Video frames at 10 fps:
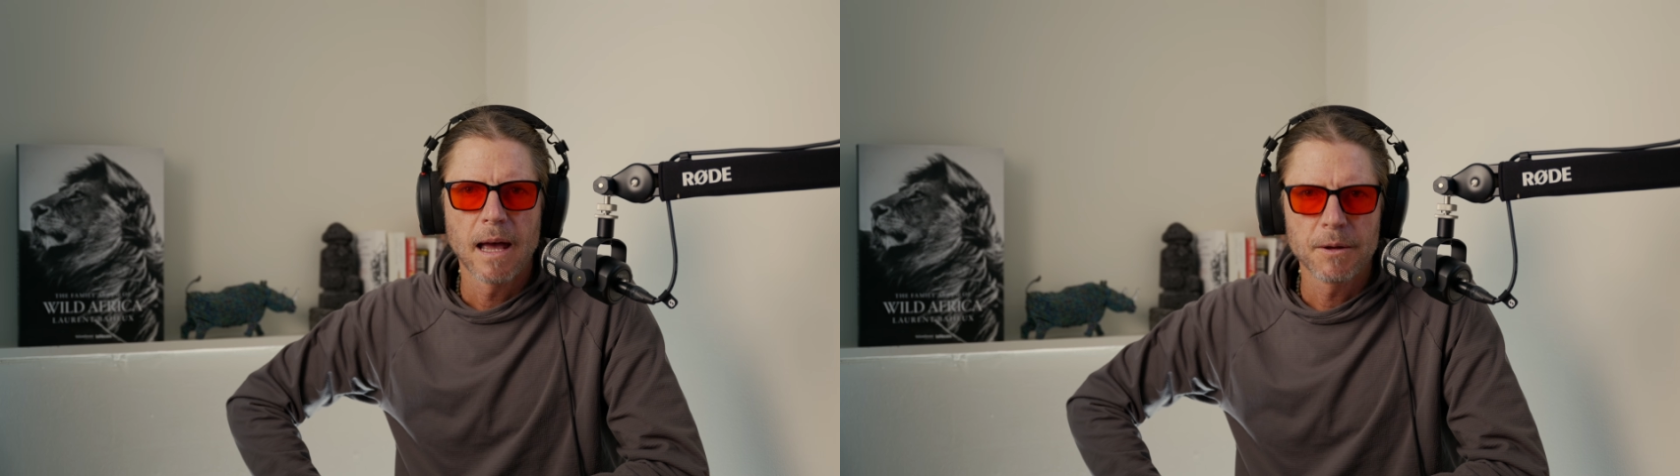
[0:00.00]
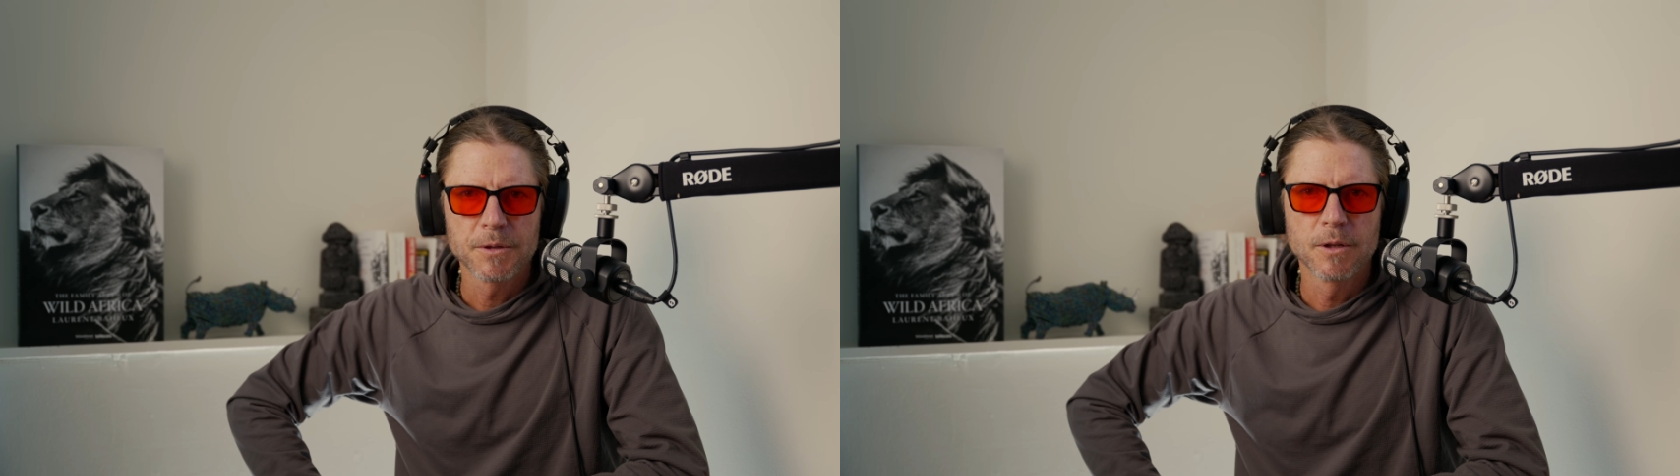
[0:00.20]

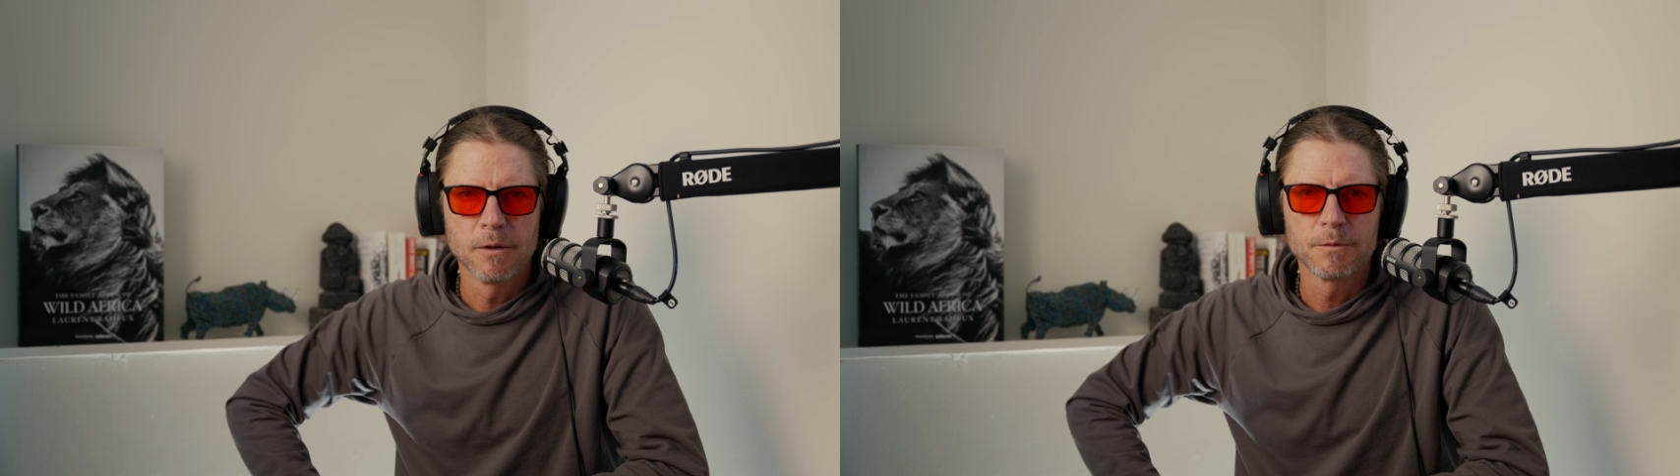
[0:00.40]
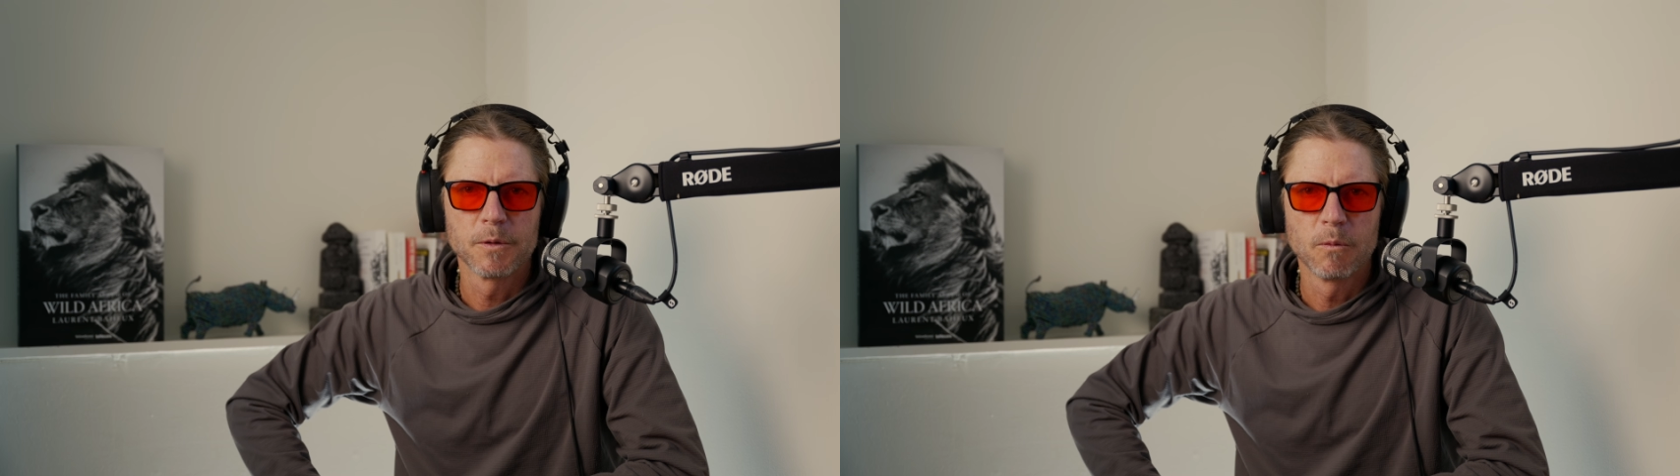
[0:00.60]
how to
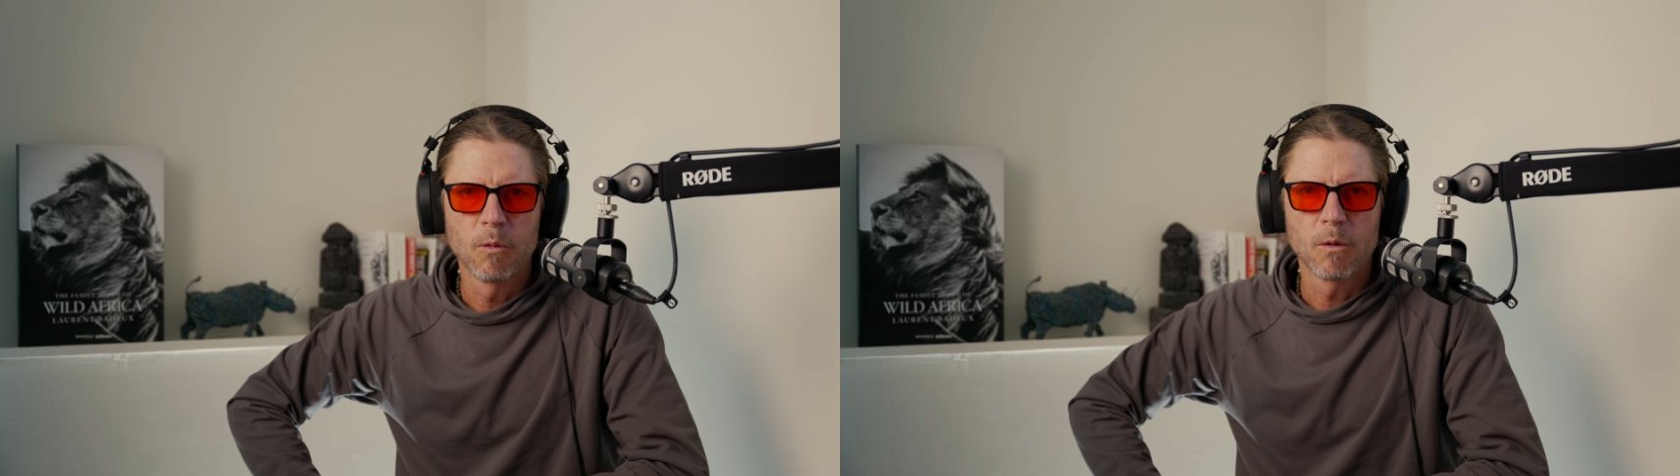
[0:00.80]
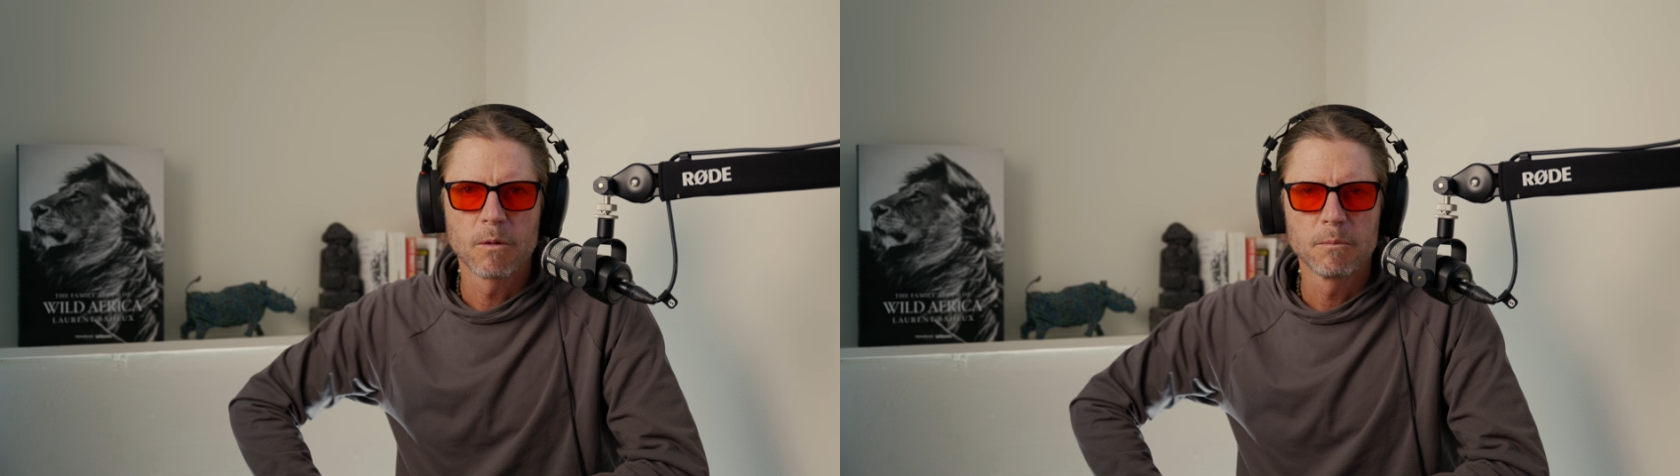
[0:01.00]
go for a
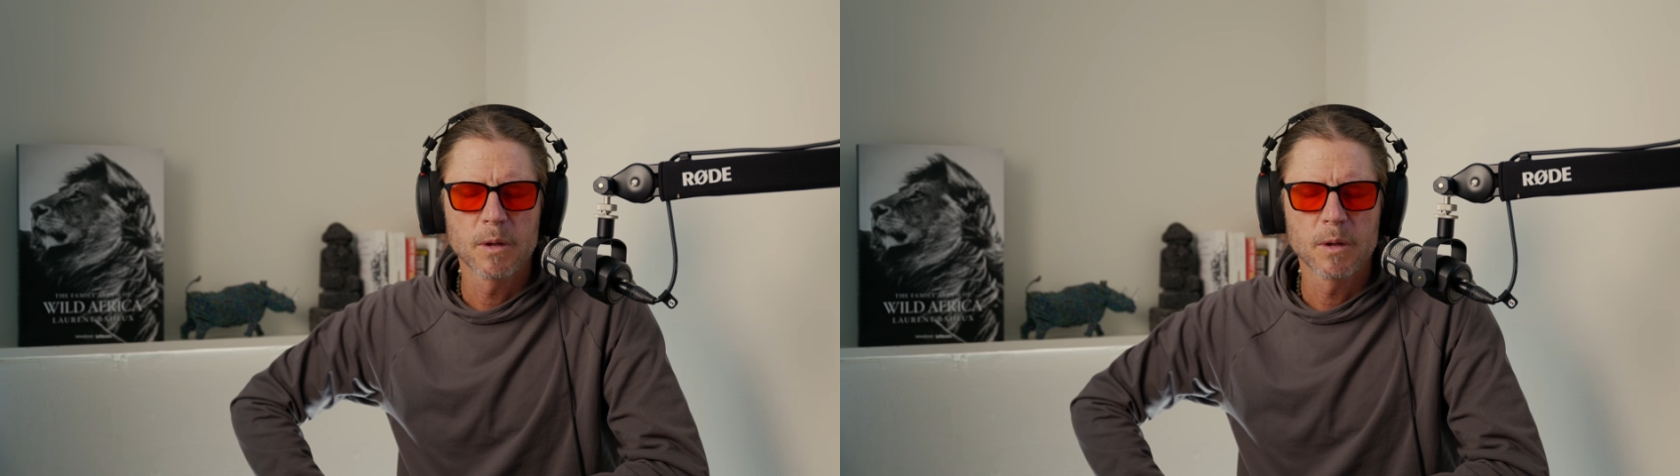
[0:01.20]
walk,